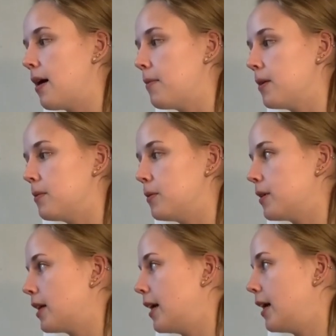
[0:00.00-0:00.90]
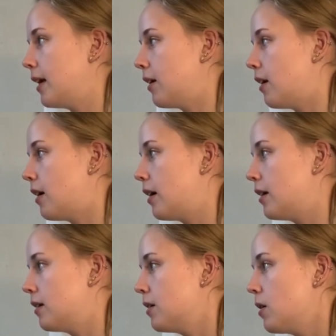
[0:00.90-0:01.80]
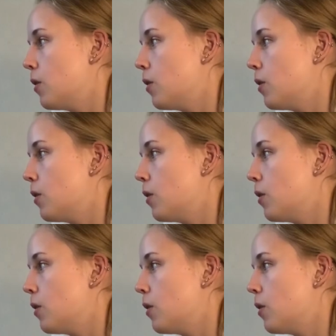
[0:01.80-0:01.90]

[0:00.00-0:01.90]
I'm going to be working on